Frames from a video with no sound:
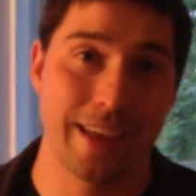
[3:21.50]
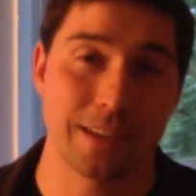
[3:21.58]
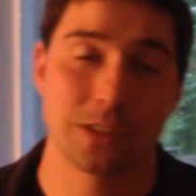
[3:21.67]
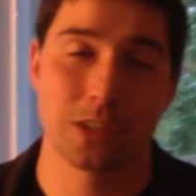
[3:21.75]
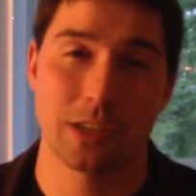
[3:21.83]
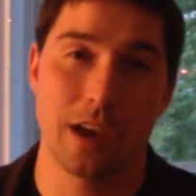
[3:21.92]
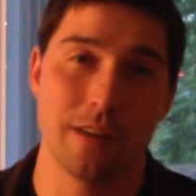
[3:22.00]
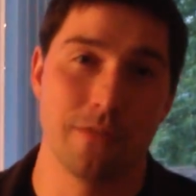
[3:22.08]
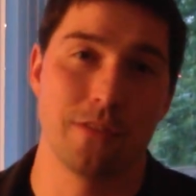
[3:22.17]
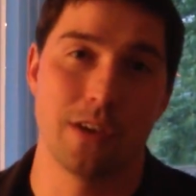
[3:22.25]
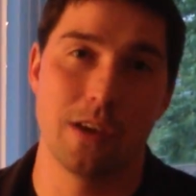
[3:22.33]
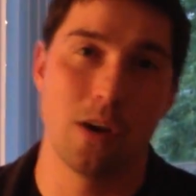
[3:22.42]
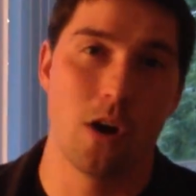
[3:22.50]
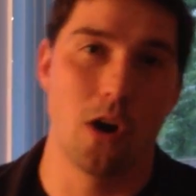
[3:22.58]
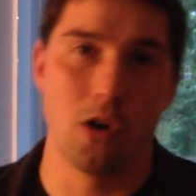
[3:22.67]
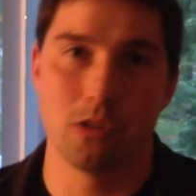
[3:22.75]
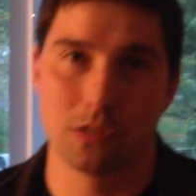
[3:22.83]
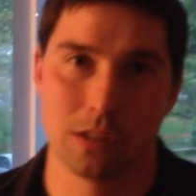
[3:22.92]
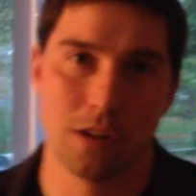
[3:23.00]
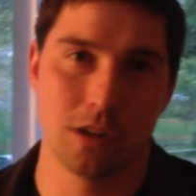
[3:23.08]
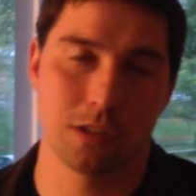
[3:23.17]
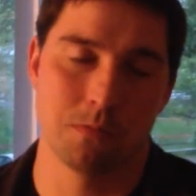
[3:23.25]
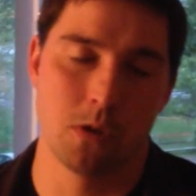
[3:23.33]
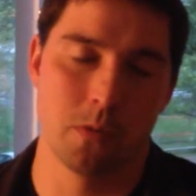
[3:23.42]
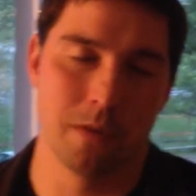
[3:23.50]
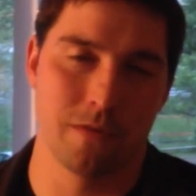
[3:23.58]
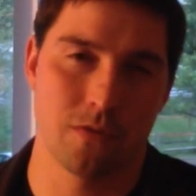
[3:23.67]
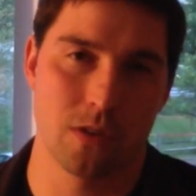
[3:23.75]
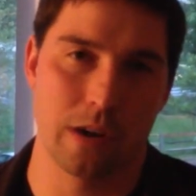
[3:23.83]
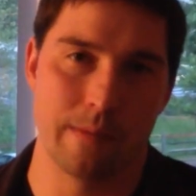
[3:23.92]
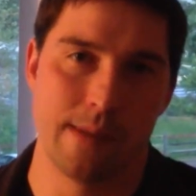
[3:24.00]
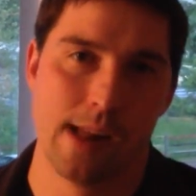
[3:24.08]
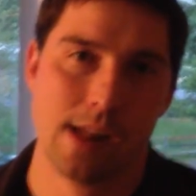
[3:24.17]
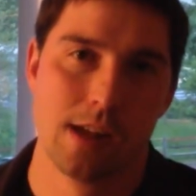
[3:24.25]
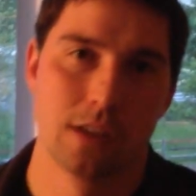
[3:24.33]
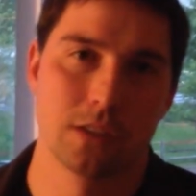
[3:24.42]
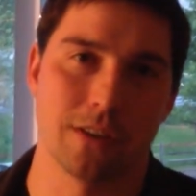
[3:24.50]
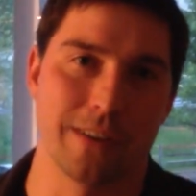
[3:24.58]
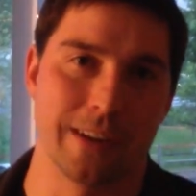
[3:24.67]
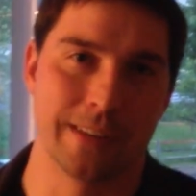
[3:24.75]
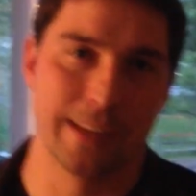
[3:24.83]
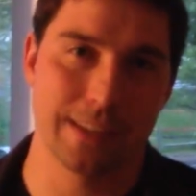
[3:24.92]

That's just kind of the all is lost moment for him. So in